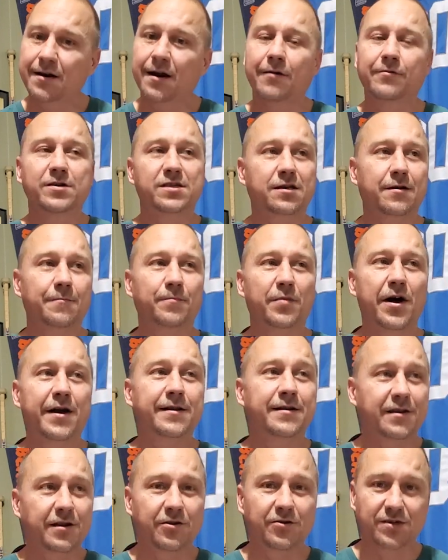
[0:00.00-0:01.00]
I was
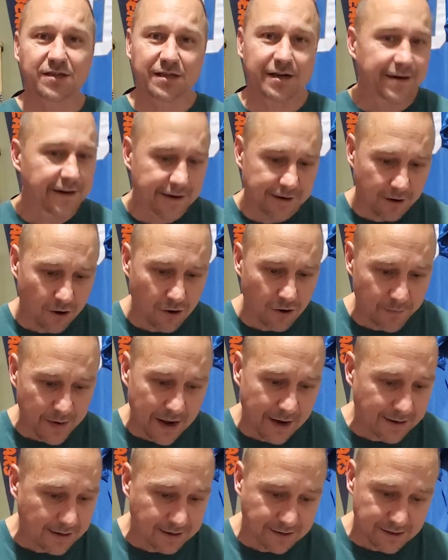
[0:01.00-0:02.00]
combining Houston and home
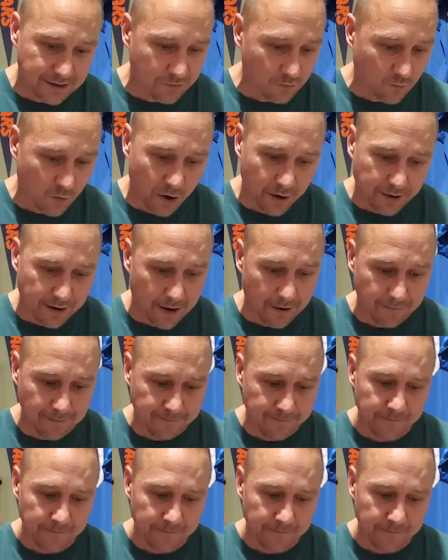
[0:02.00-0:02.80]
and it didn't work out.